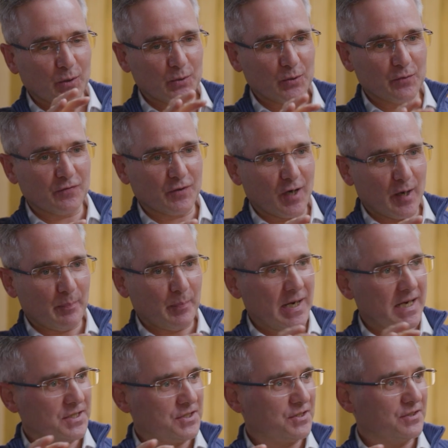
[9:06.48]
who've got a
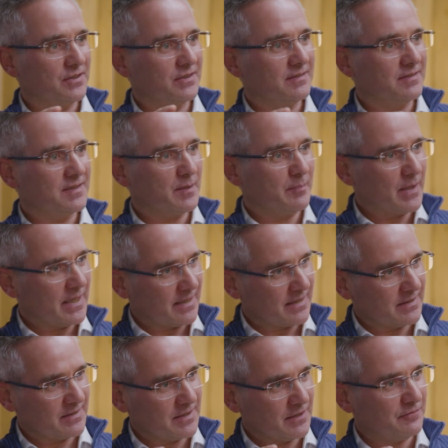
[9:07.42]
passion to make
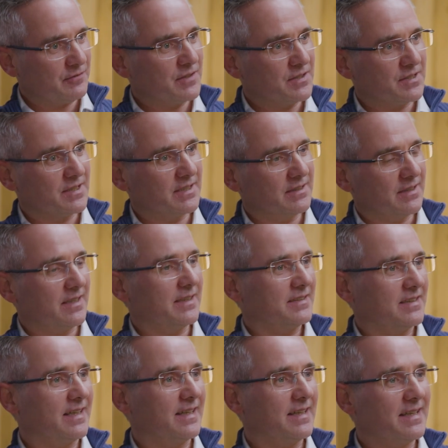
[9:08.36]
a difference like
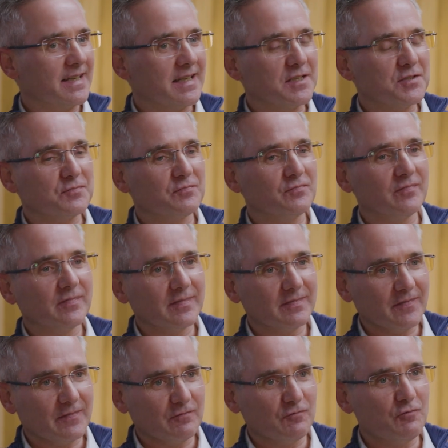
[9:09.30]
that is
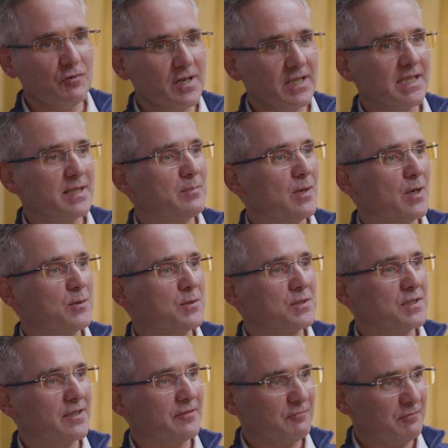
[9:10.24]
really
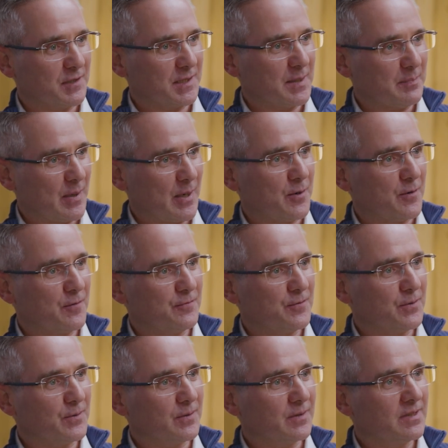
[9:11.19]
emotive, really
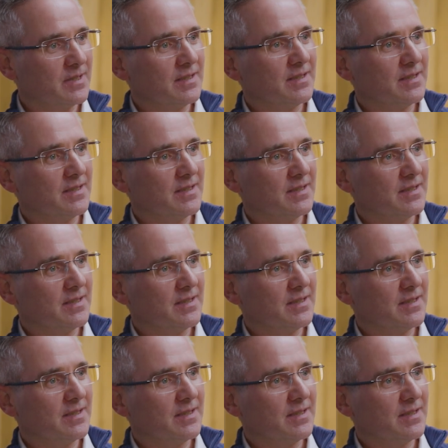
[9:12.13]
powerful.